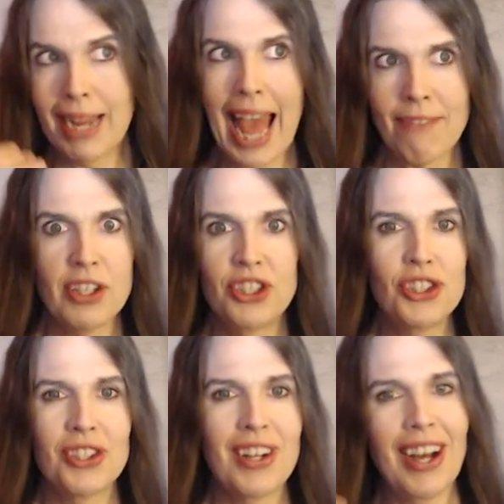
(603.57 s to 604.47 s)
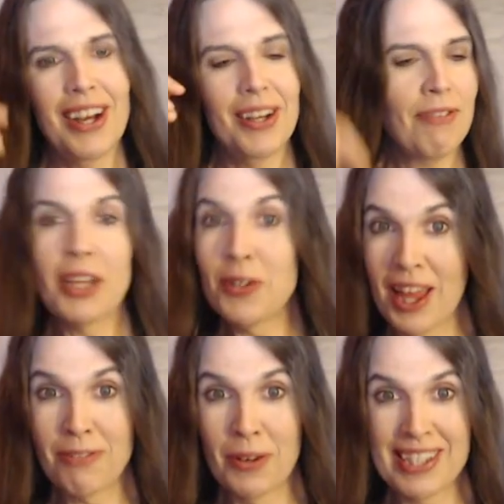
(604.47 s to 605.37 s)
average, if I use
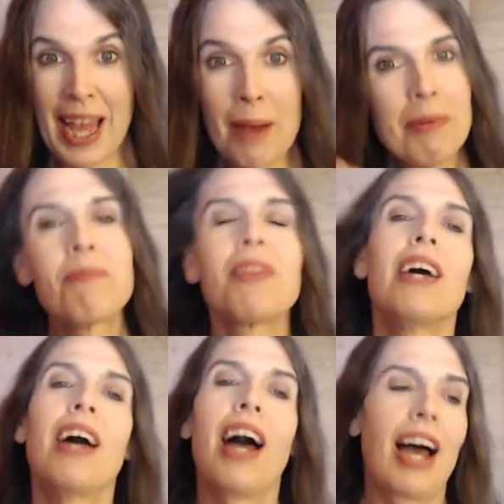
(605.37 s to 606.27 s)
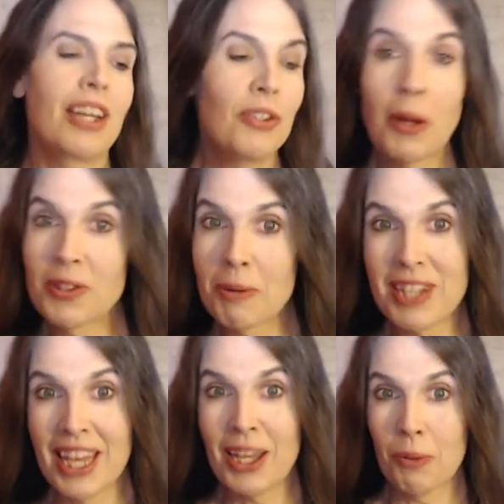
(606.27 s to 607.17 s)
that voice app, you notice I was
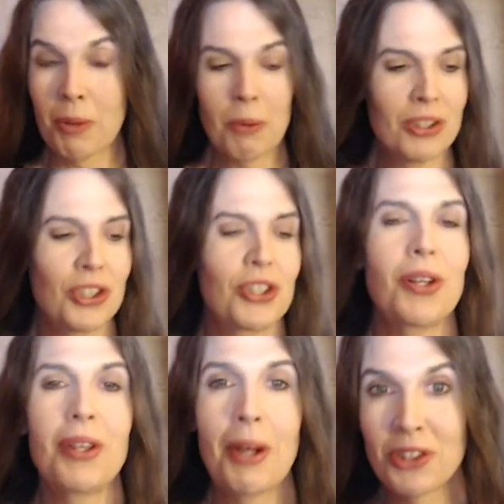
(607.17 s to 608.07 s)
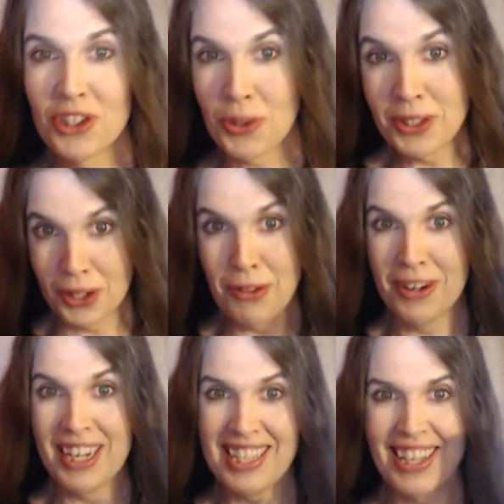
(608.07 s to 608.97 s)
saying that I was just doing
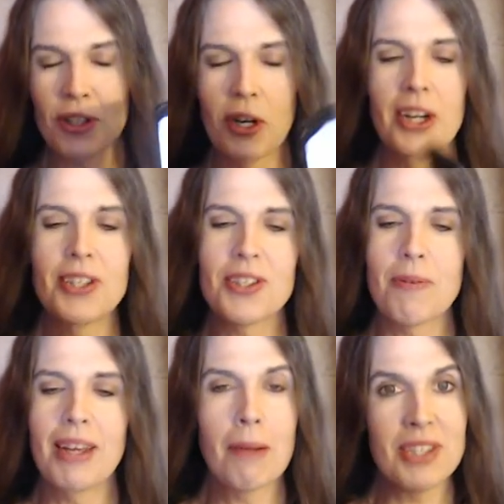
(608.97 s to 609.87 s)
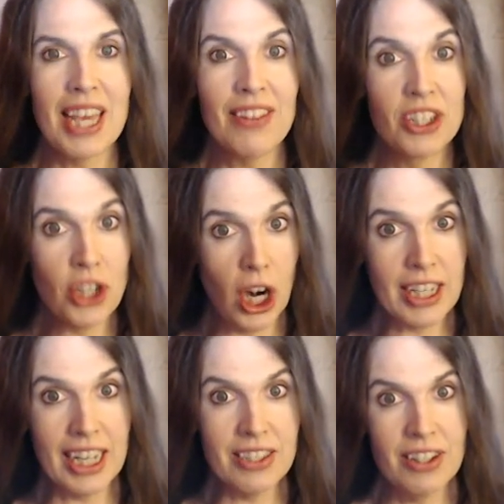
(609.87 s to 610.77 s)
236 hertz, and I'm saying that
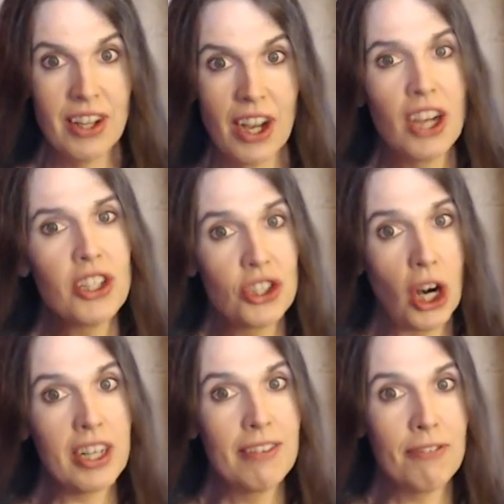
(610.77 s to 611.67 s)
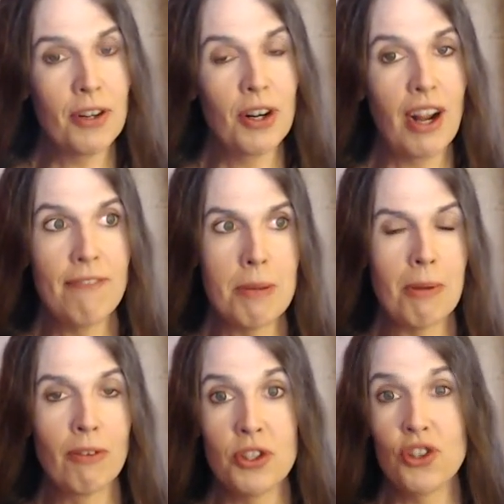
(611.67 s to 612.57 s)
a good target for a
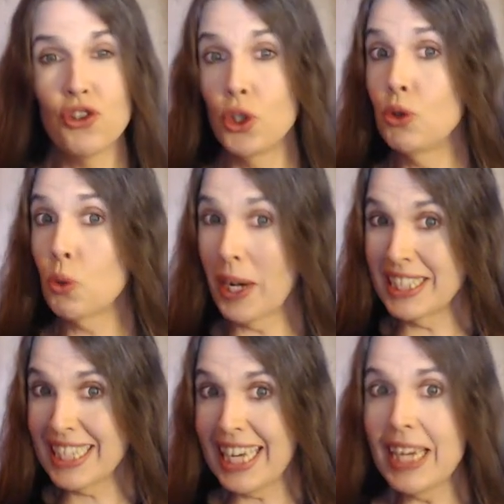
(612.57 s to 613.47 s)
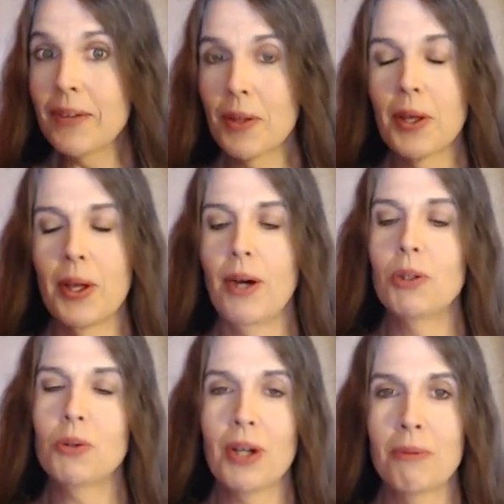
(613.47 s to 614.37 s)
female voice is 220,
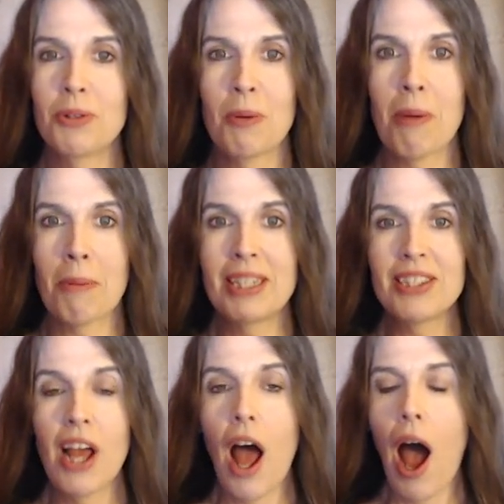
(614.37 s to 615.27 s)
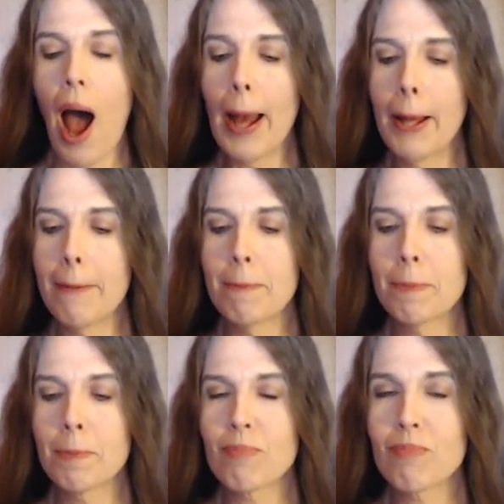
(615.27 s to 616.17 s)
which we'll come to in a moment.
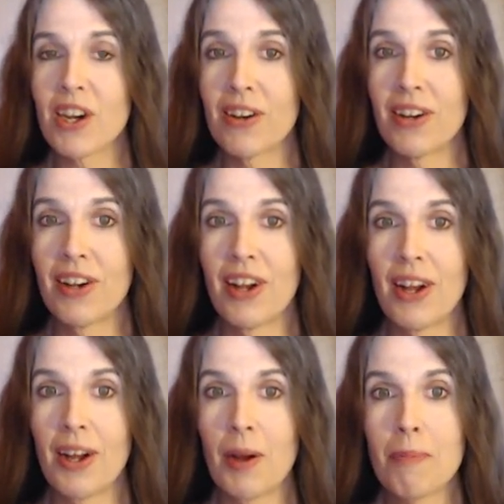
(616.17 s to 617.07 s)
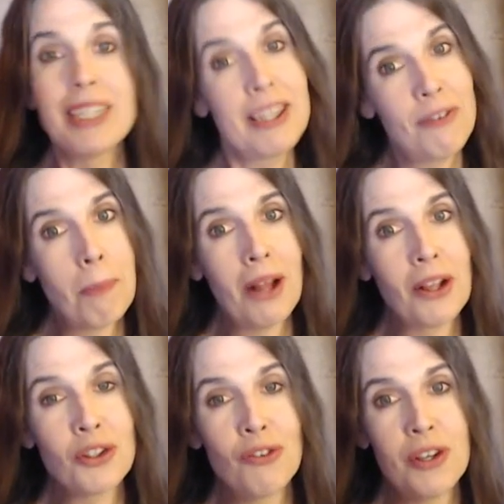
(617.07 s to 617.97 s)
My default
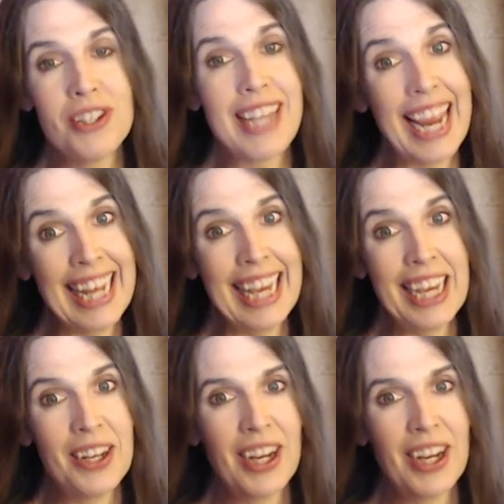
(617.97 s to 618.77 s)
biological voice is 80